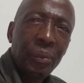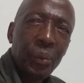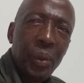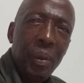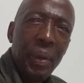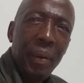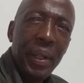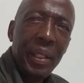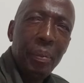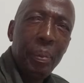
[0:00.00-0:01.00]

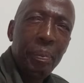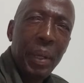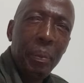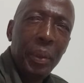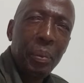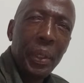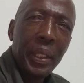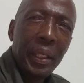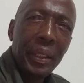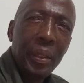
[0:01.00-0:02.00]
what the public
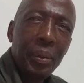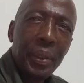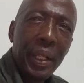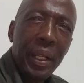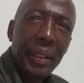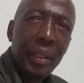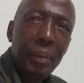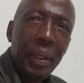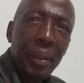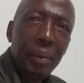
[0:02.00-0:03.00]
protectors will tell us
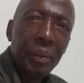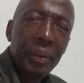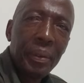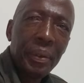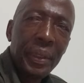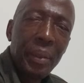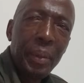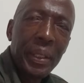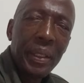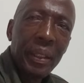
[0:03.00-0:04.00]
about the
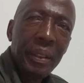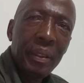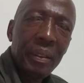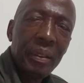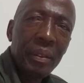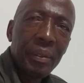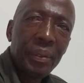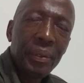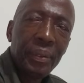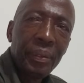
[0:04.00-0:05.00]
Bester case.
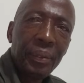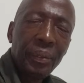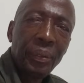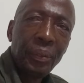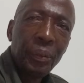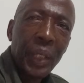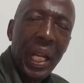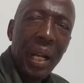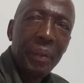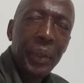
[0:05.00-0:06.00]

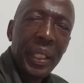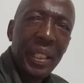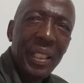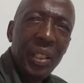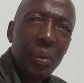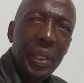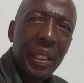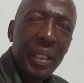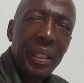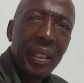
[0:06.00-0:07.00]
And I'll be getting into the
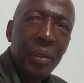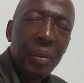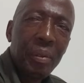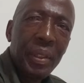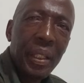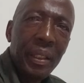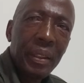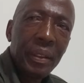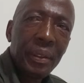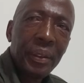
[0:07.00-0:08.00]
details of that
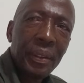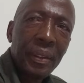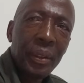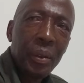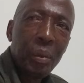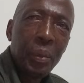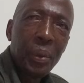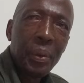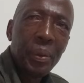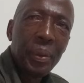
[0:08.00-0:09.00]

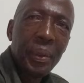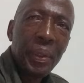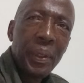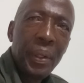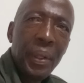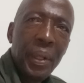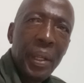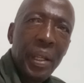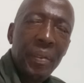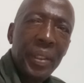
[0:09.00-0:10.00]
tomorrow.
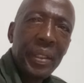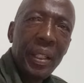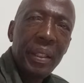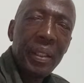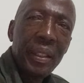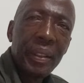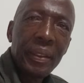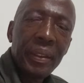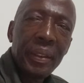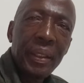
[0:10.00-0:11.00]
Having said that,
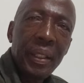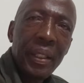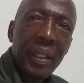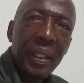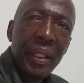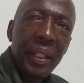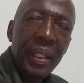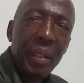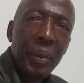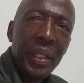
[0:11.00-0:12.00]

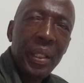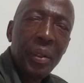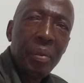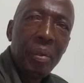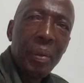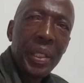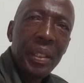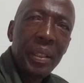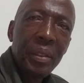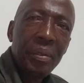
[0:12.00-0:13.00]
let me thank you for
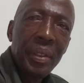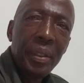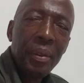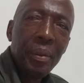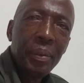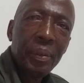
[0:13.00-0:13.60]
watching this video.